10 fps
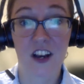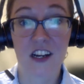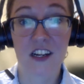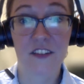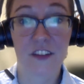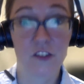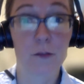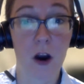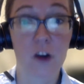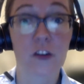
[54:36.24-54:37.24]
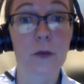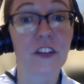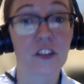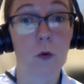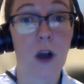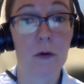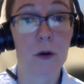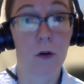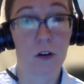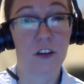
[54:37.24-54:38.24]
Uh, this is part of the reason why we
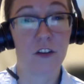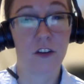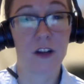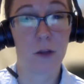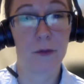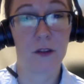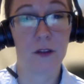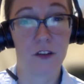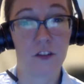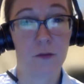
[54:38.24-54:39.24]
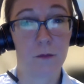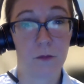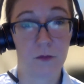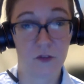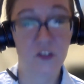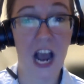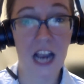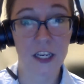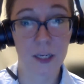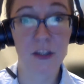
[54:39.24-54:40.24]
worked on developing this
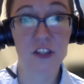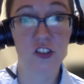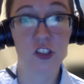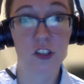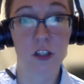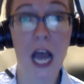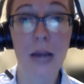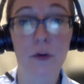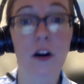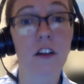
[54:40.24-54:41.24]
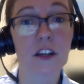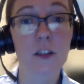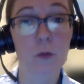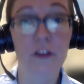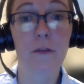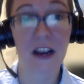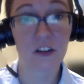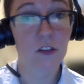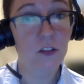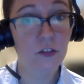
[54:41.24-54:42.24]
stock image library with
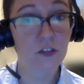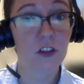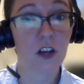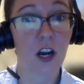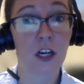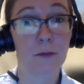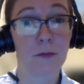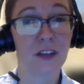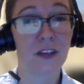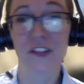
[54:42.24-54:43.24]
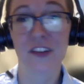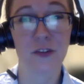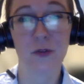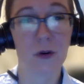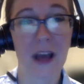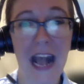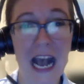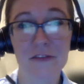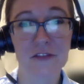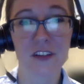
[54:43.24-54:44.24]
Pexels. Um, it doesn't, you don't
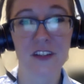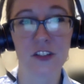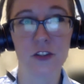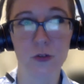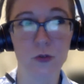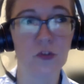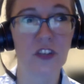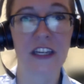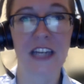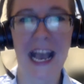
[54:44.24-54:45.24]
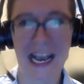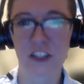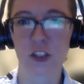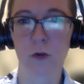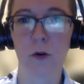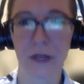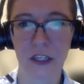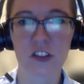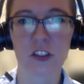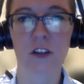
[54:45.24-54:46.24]
have to use an actual
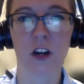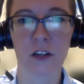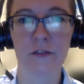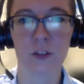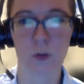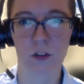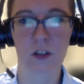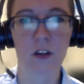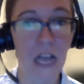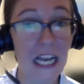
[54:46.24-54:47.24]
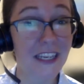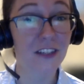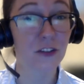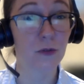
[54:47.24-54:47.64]
picture of your client.